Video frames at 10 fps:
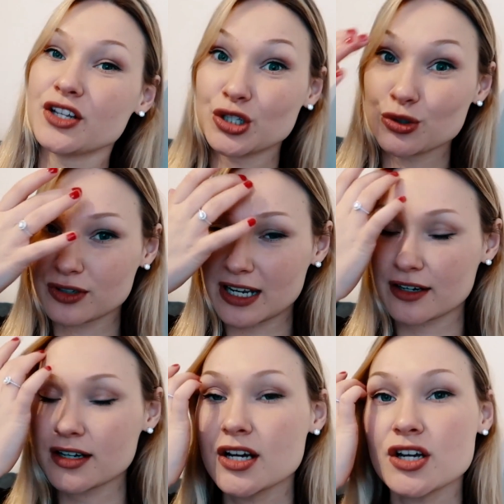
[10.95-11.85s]

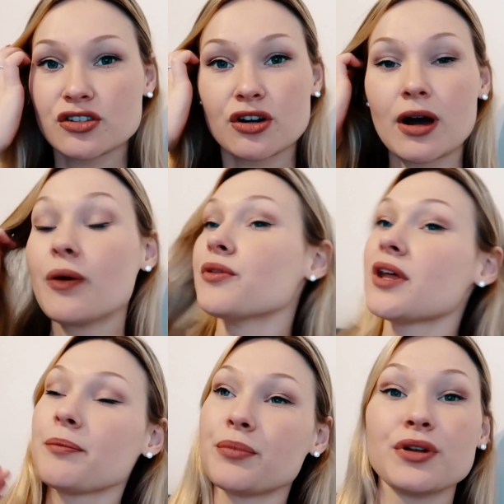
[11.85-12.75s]
newsletter. So I will
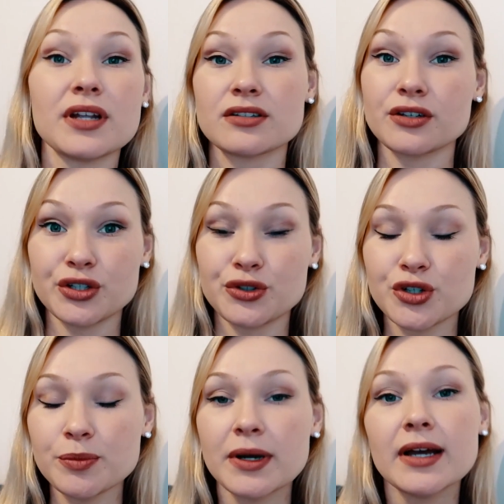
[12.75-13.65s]
not put this on
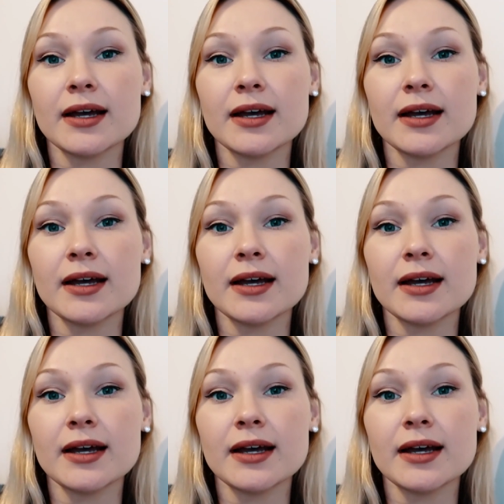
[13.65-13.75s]
YouTube.